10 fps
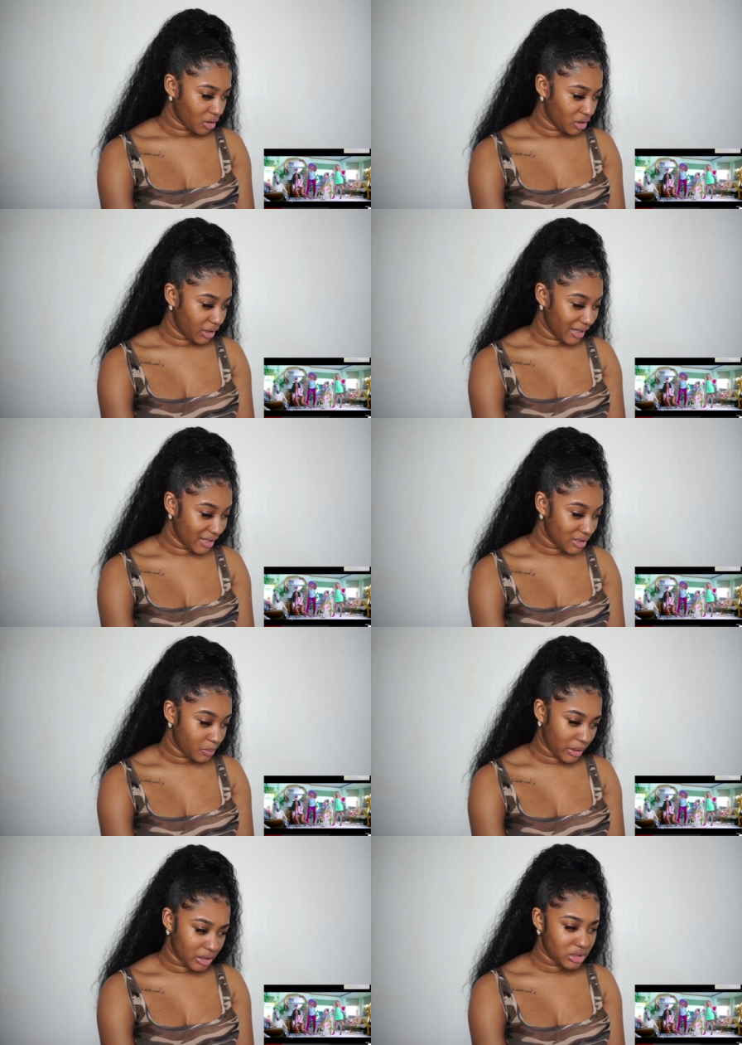The ants
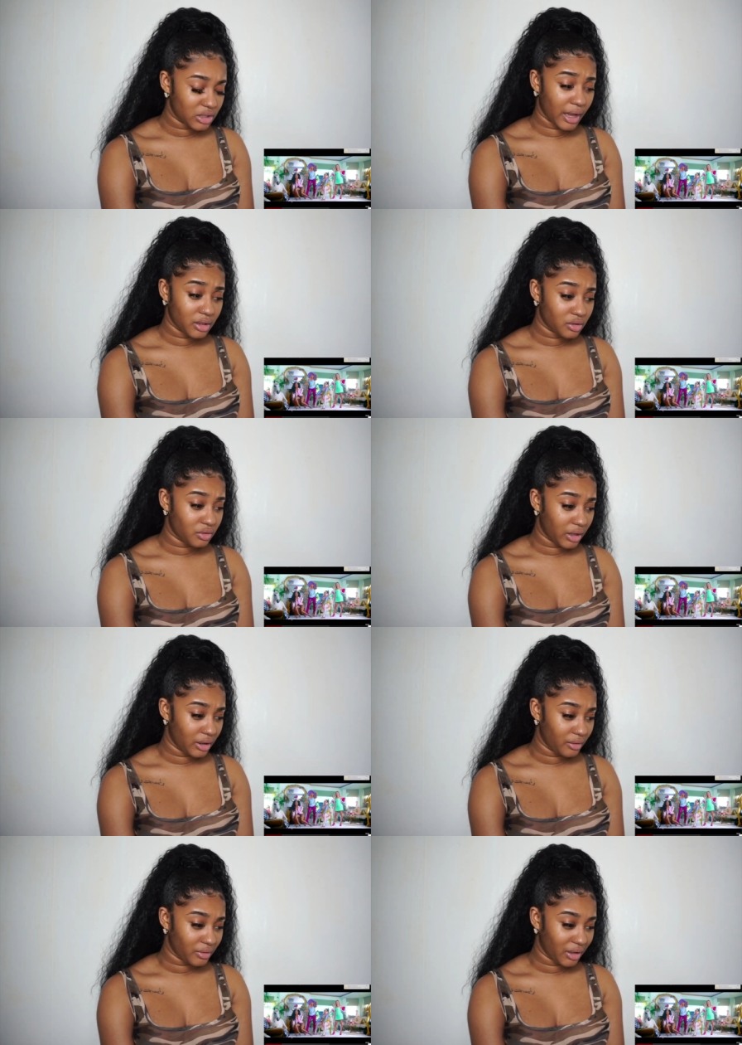pants look hella
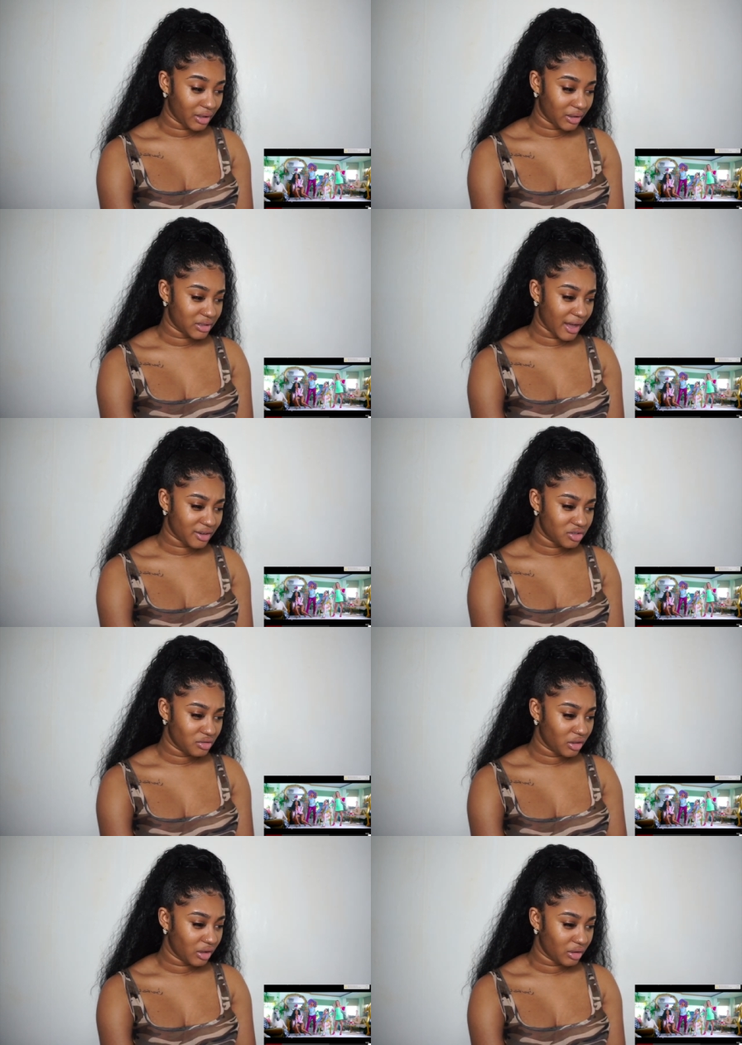creative. Like, that's actually
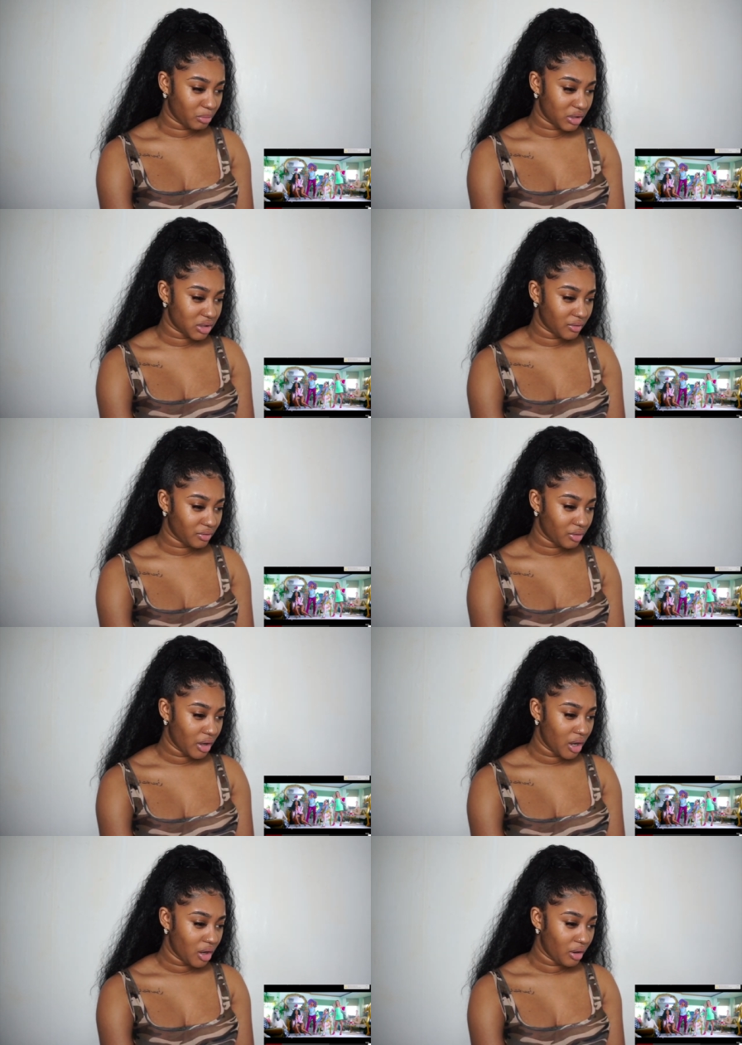really impressive.
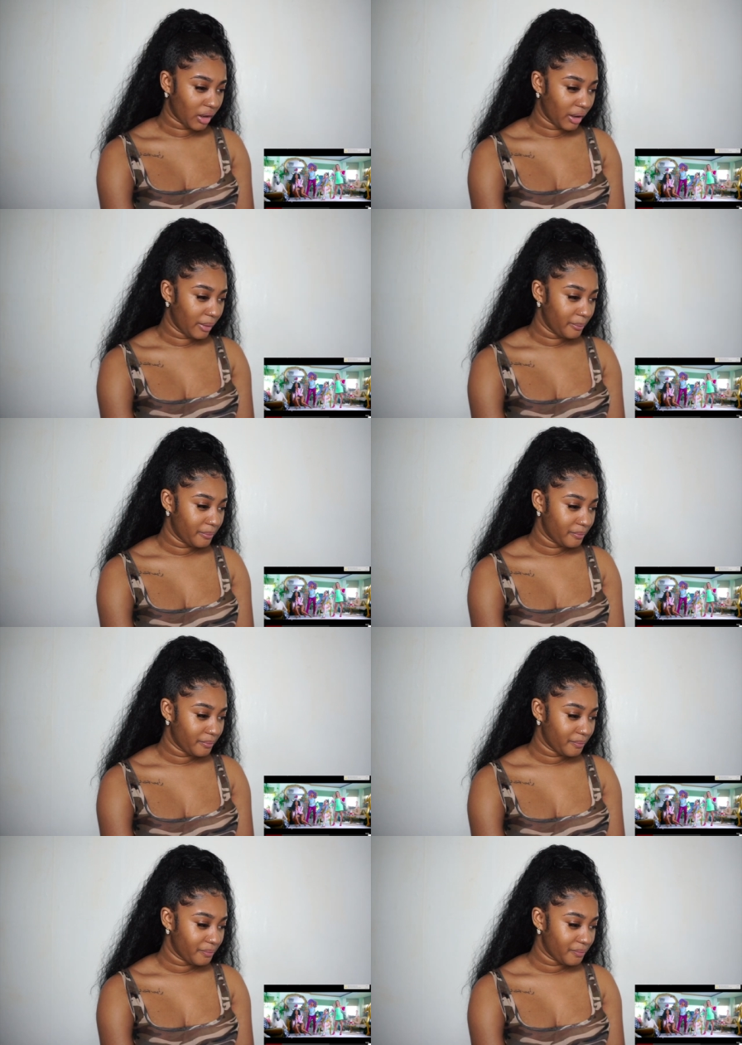Okay.
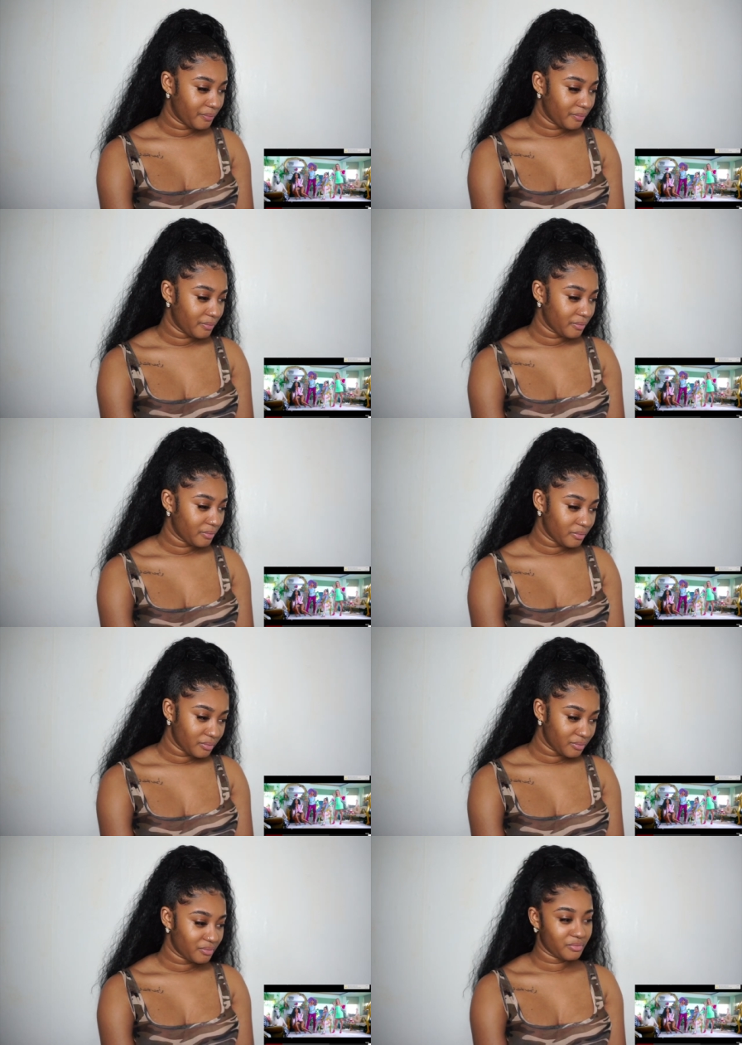
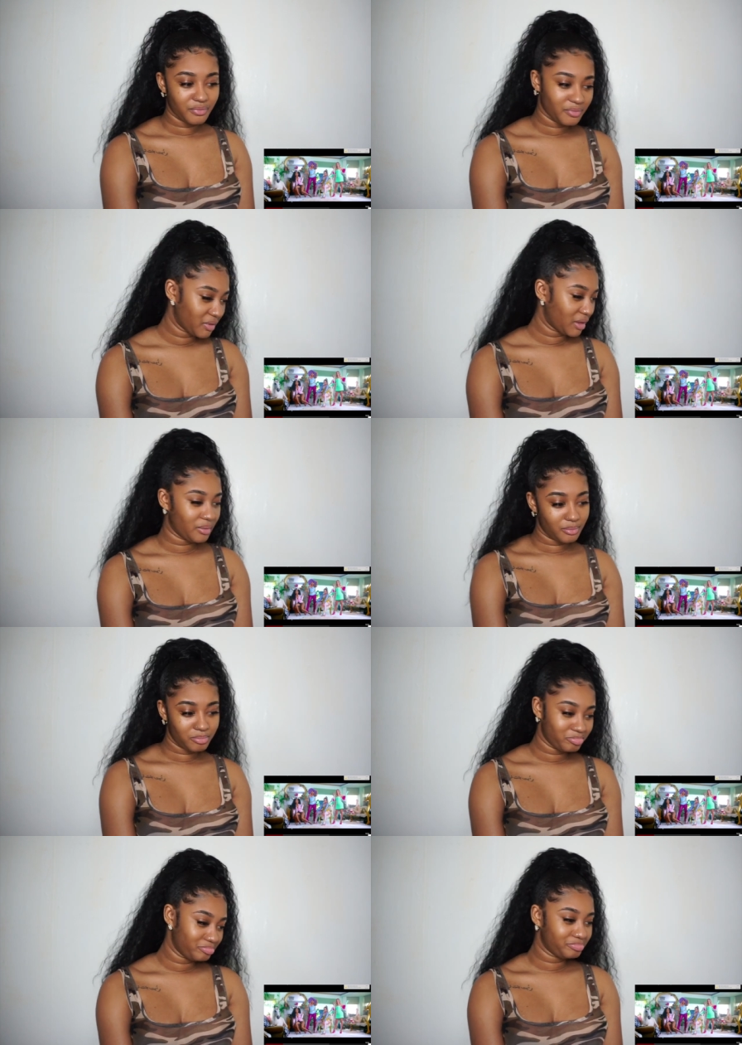
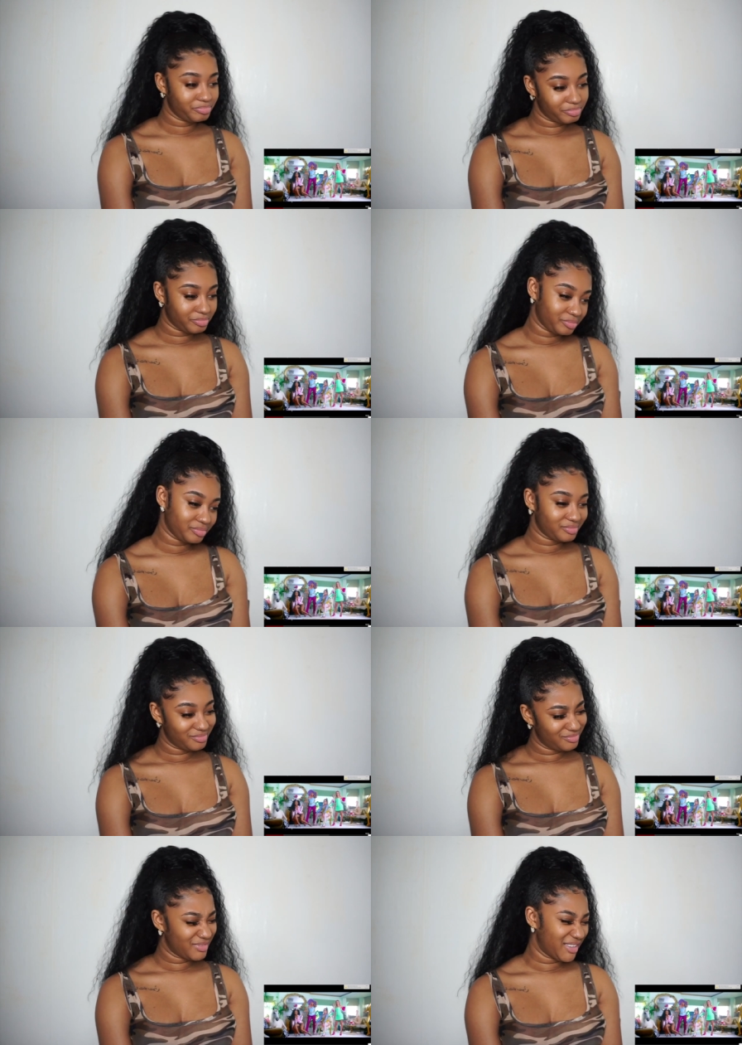
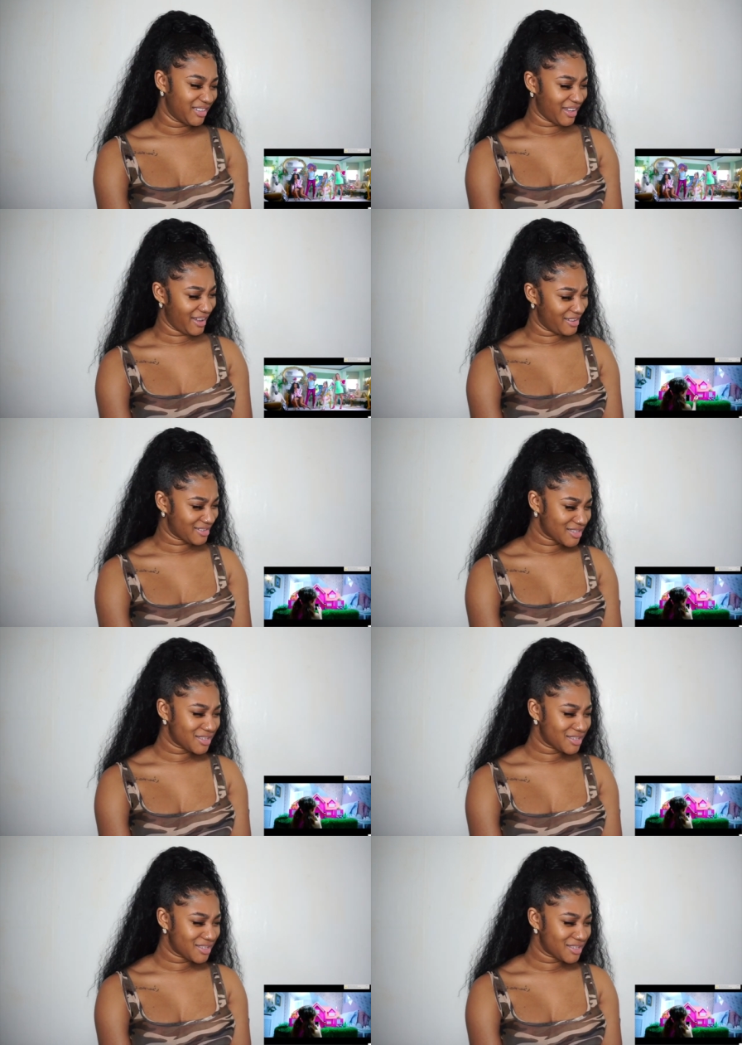Yes.